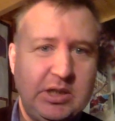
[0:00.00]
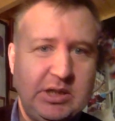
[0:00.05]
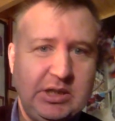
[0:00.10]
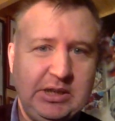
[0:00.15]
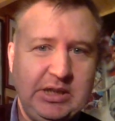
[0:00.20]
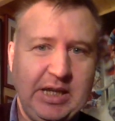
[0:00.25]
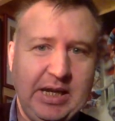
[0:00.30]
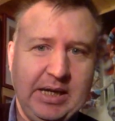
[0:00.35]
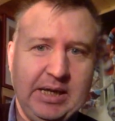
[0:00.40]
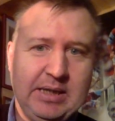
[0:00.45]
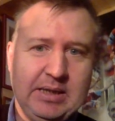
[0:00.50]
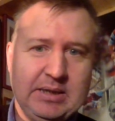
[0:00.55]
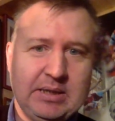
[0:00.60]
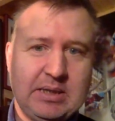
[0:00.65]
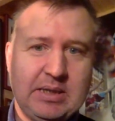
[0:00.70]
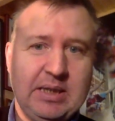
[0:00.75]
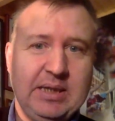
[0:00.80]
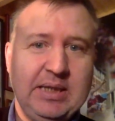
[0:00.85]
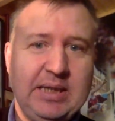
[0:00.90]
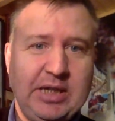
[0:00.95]

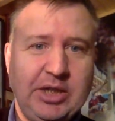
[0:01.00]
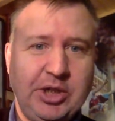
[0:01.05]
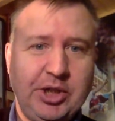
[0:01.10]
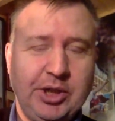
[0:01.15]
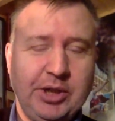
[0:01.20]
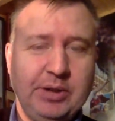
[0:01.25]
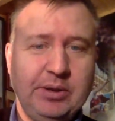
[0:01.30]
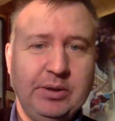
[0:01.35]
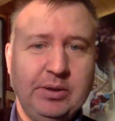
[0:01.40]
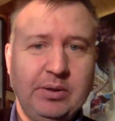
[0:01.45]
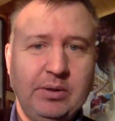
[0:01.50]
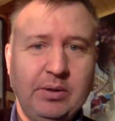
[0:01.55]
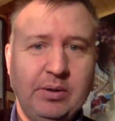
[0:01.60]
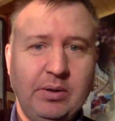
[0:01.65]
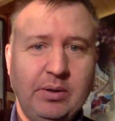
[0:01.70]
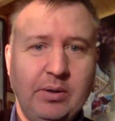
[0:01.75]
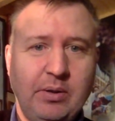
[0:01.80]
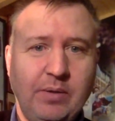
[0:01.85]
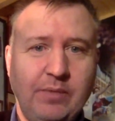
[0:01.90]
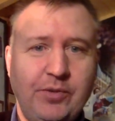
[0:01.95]
year's edition
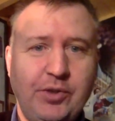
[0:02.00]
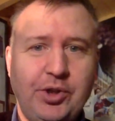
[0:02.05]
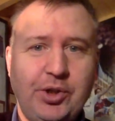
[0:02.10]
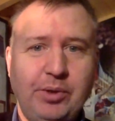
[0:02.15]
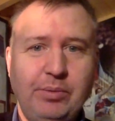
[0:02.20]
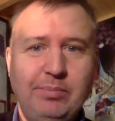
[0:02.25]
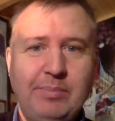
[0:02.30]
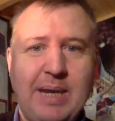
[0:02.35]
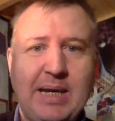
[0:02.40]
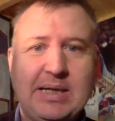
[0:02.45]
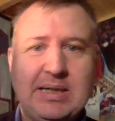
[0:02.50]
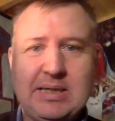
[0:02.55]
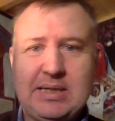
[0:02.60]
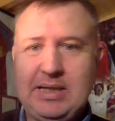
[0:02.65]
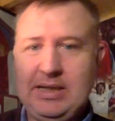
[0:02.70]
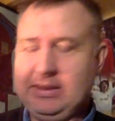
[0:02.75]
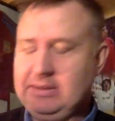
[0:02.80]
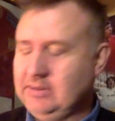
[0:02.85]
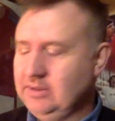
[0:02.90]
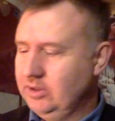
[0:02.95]
of Shoot
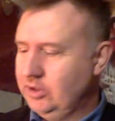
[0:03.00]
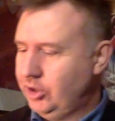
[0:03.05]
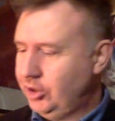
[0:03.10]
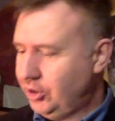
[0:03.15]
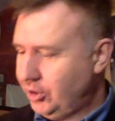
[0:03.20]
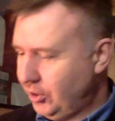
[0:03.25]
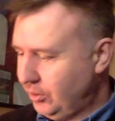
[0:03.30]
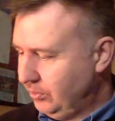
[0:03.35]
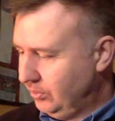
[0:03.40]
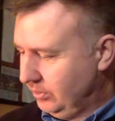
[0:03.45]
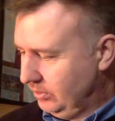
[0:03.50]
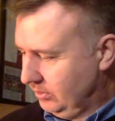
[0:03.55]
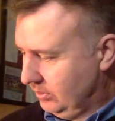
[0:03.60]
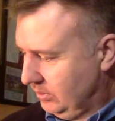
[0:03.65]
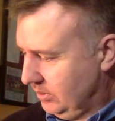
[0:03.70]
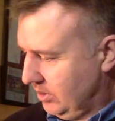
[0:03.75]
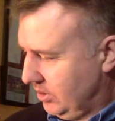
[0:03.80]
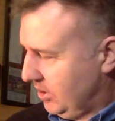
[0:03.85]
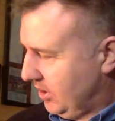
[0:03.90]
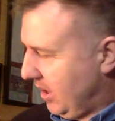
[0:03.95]
magazine. Shoot
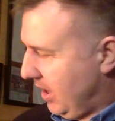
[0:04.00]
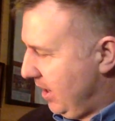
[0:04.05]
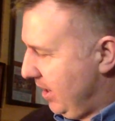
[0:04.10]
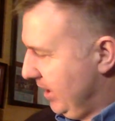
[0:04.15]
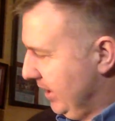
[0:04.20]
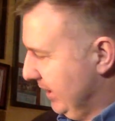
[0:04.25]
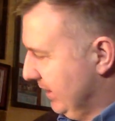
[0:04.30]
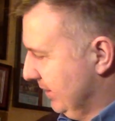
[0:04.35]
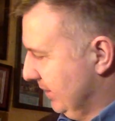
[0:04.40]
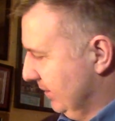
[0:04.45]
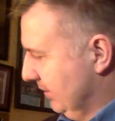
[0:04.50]
started